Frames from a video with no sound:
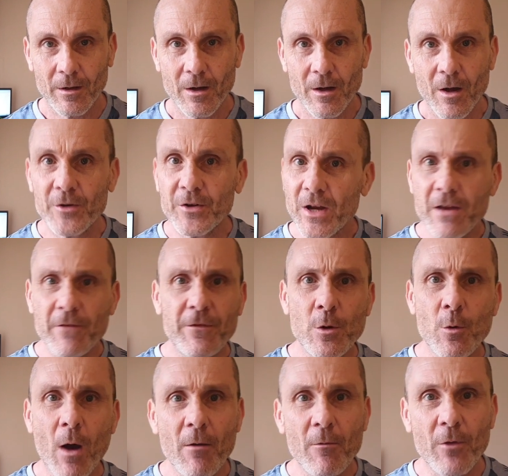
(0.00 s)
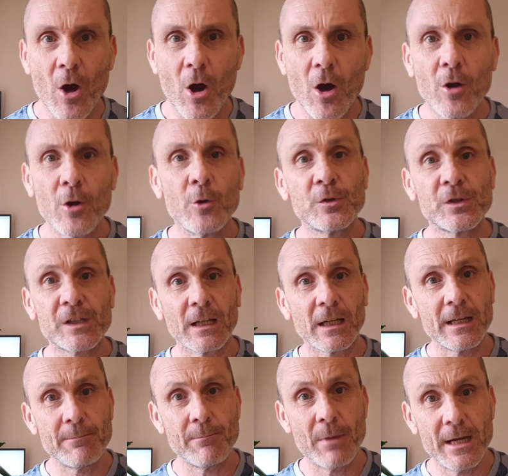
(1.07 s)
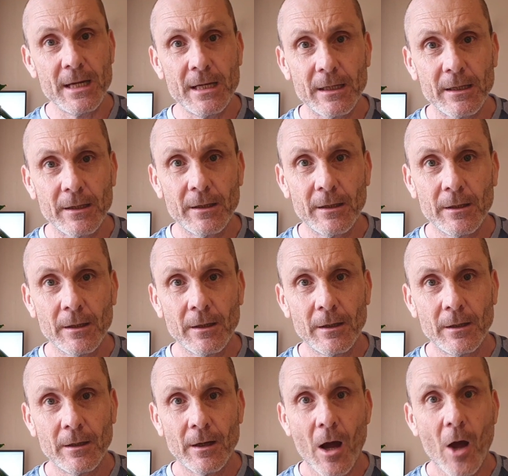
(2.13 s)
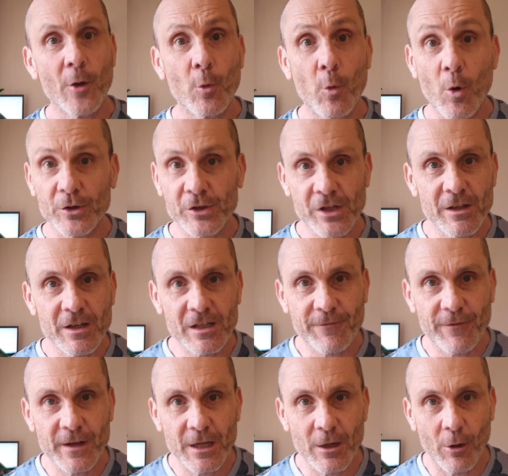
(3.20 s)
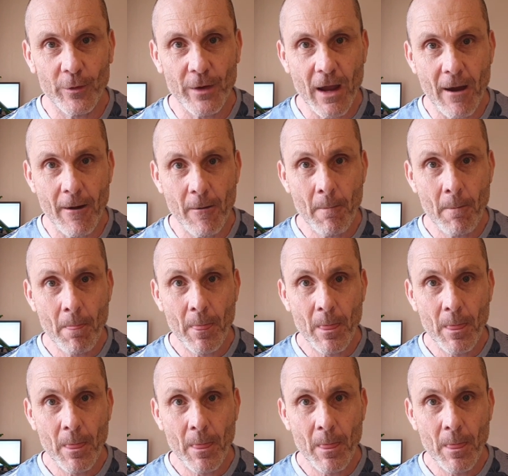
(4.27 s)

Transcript: And any of you out there who still eat meat and are watching this video now,